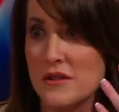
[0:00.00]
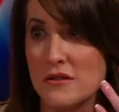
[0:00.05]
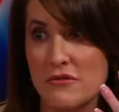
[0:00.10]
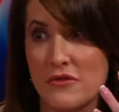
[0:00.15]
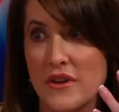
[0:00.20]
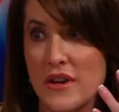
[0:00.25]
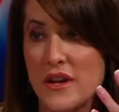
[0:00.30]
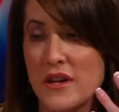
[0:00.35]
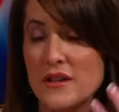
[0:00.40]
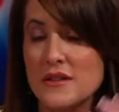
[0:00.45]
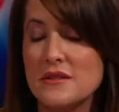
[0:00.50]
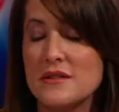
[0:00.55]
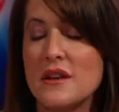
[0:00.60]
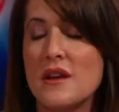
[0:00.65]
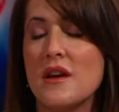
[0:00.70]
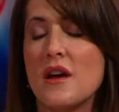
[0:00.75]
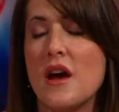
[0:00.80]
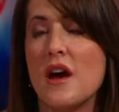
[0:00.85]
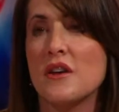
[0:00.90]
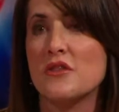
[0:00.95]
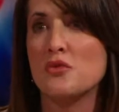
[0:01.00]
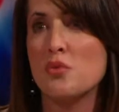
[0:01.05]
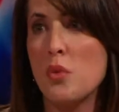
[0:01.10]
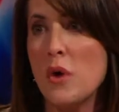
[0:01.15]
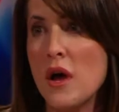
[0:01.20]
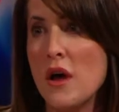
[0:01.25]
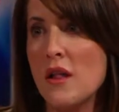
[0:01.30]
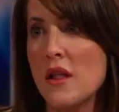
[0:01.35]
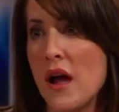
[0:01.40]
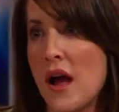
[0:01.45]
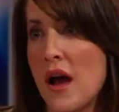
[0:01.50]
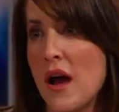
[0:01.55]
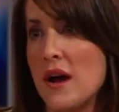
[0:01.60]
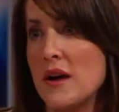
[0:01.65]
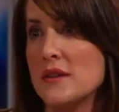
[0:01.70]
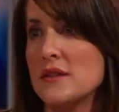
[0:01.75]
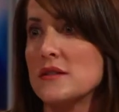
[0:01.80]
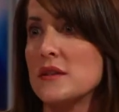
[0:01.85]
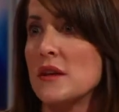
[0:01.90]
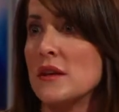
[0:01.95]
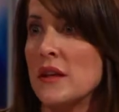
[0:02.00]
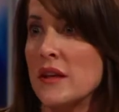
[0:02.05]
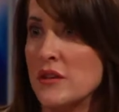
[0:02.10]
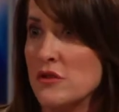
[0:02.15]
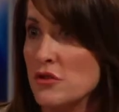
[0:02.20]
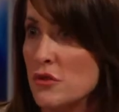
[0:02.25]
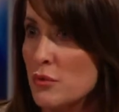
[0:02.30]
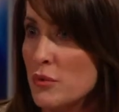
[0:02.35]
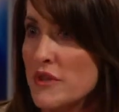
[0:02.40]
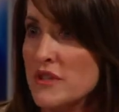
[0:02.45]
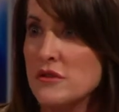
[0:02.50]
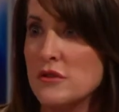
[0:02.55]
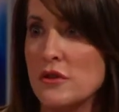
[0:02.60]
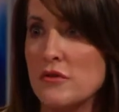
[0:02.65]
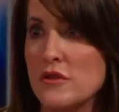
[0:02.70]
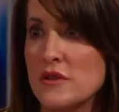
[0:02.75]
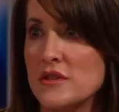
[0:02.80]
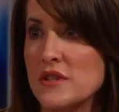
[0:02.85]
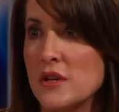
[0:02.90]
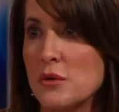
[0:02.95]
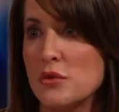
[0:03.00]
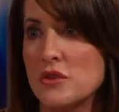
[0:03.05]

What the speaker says: the face, as well as laser resurfacing,